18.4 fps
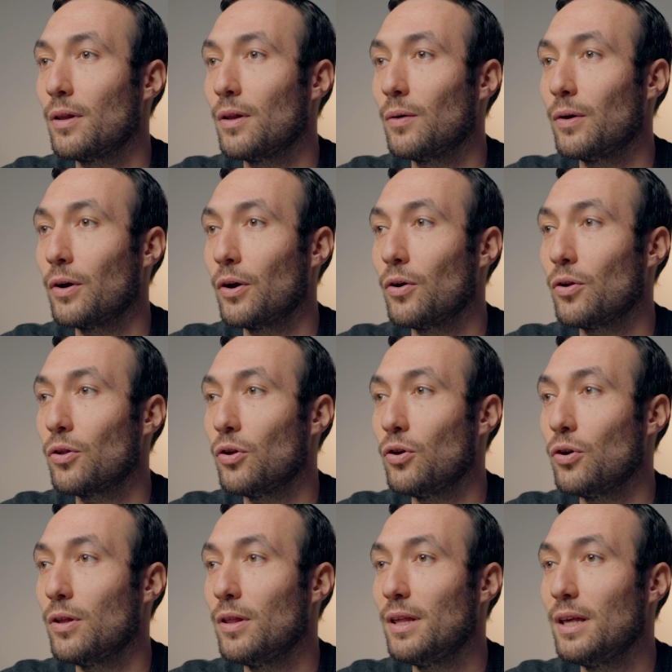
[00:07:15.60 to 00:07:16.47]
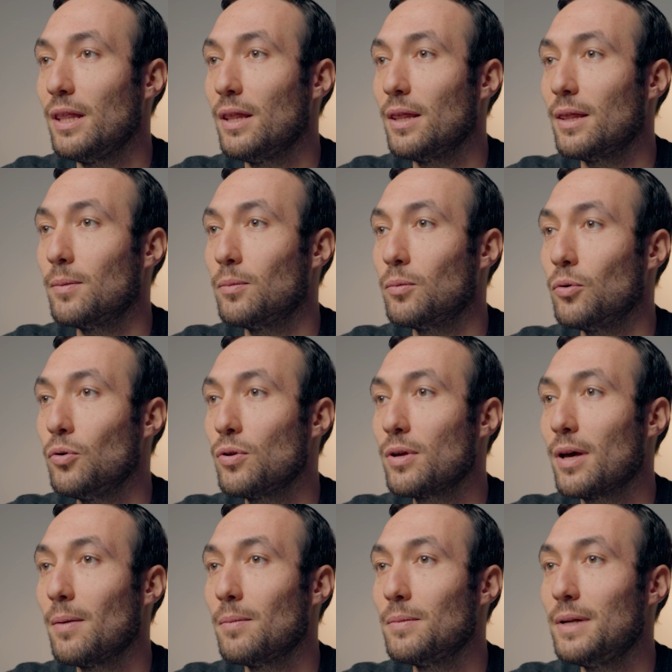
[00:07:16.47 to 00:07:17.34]
There we go. So you can see that the blues
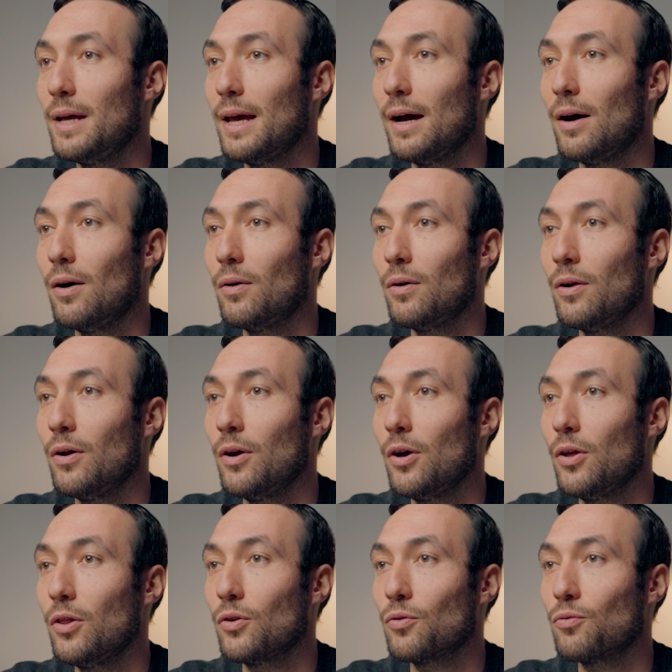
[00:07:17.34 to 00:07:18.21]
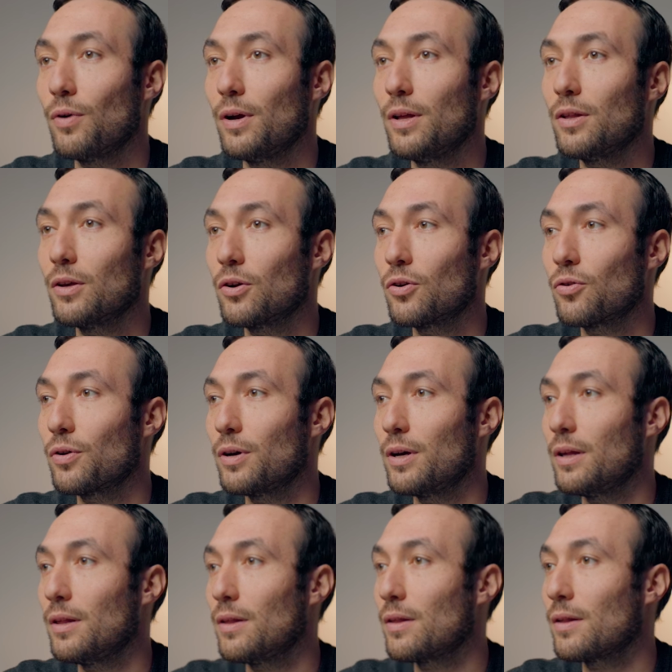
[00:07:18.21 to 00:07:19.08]
come down, the reds
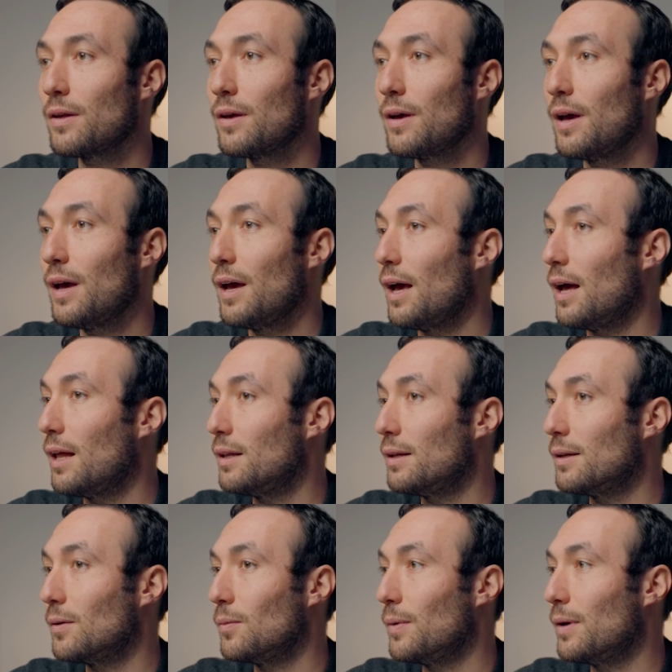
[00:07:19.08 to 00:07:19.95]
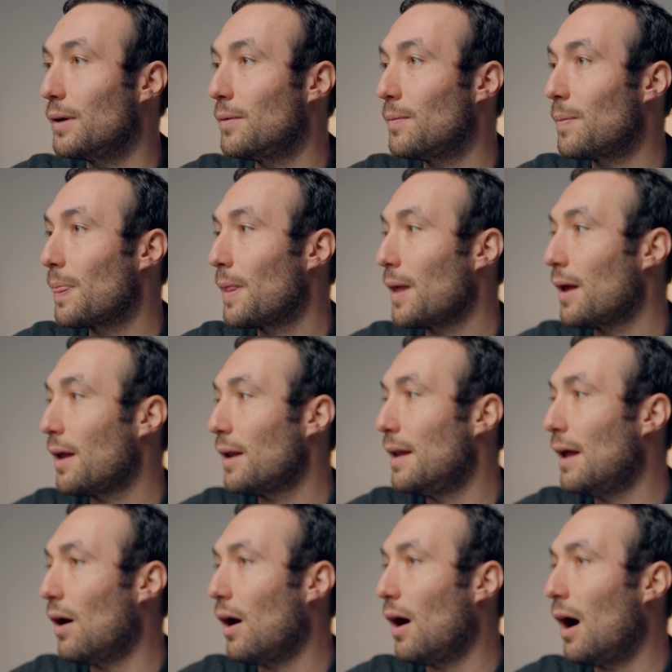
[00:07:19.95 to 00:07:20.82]
increase a little bit.
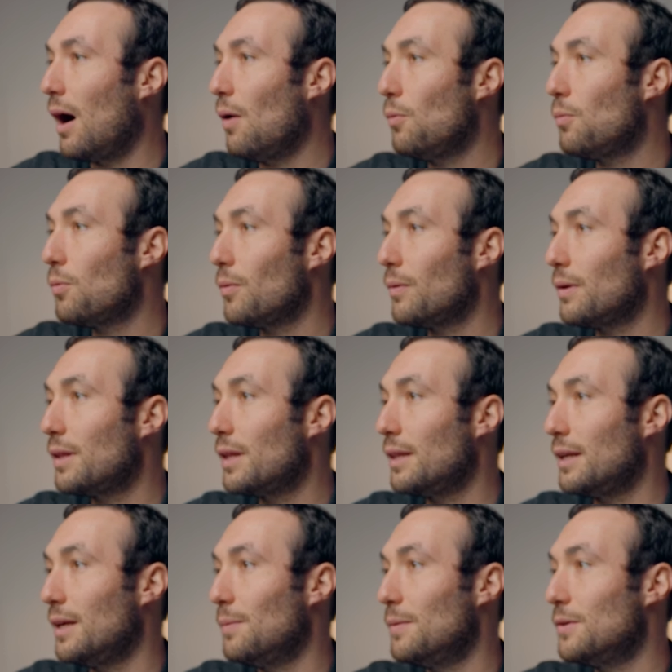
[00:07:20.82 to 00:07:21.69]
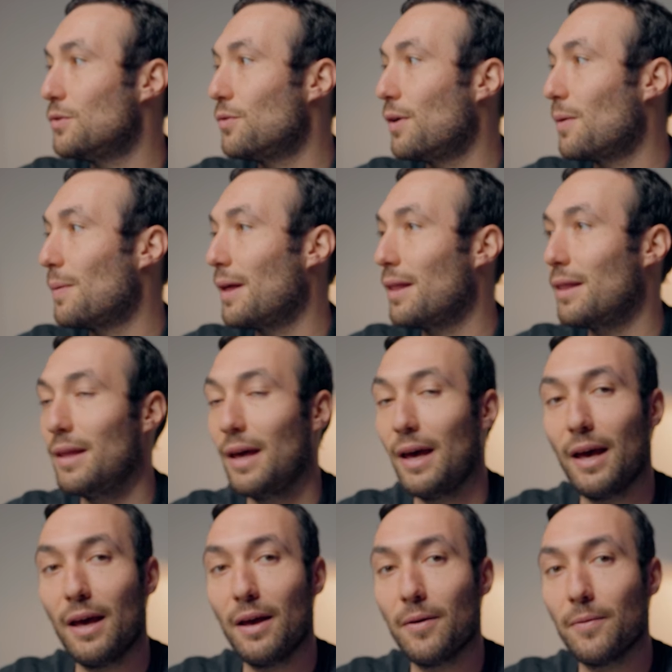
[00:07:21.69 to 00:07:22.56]
Now, I would probably set the image around about
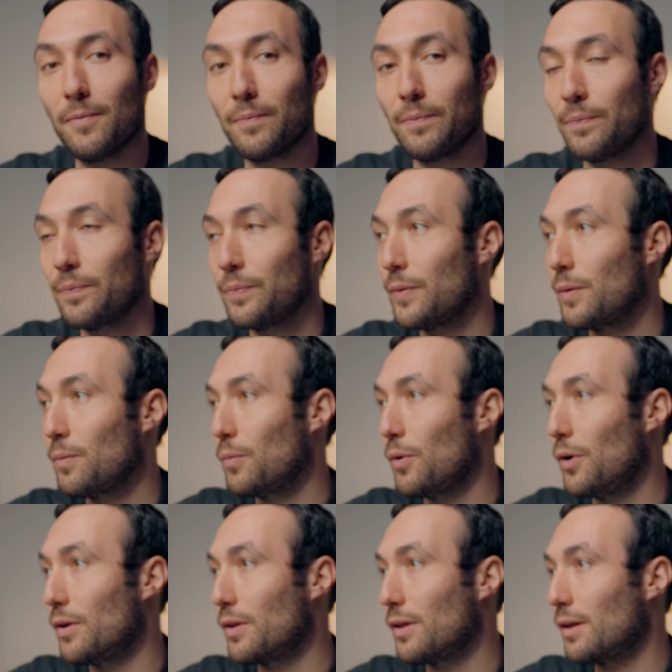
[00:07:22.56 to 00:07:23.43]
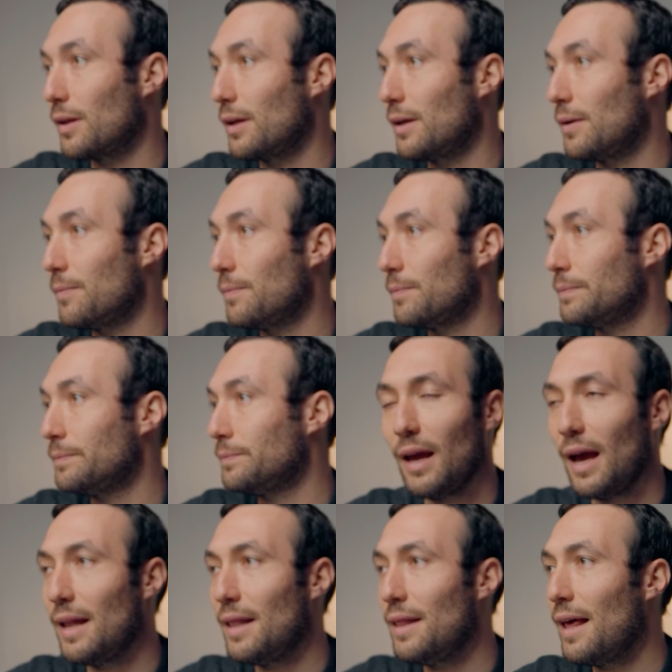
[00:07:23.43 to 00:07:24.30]
there, personally.
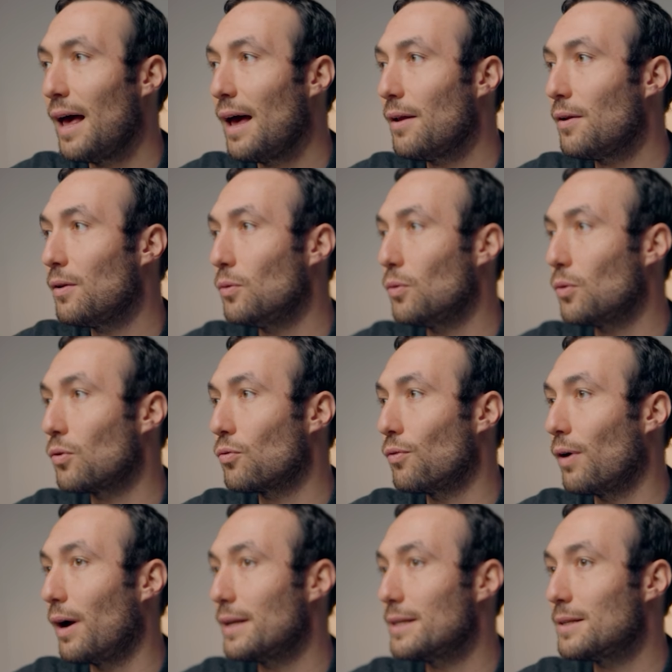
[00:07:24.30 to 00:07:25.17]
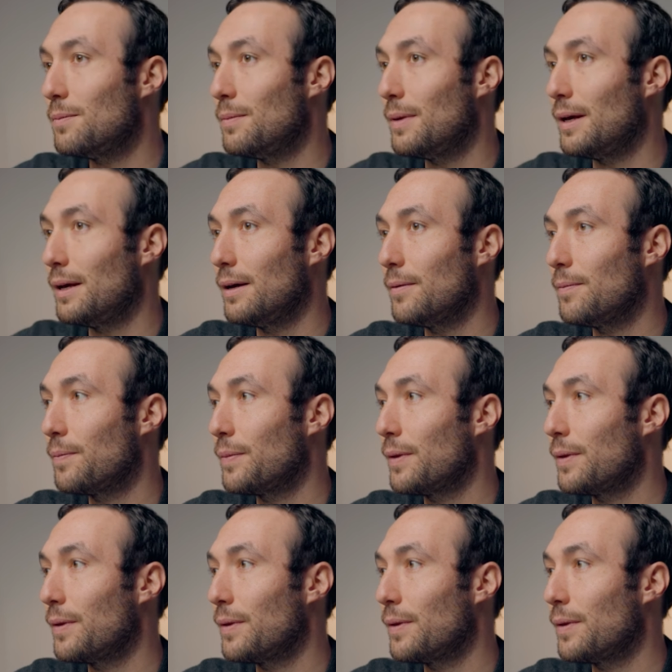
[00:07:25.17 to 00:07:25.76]
And that looks right to me.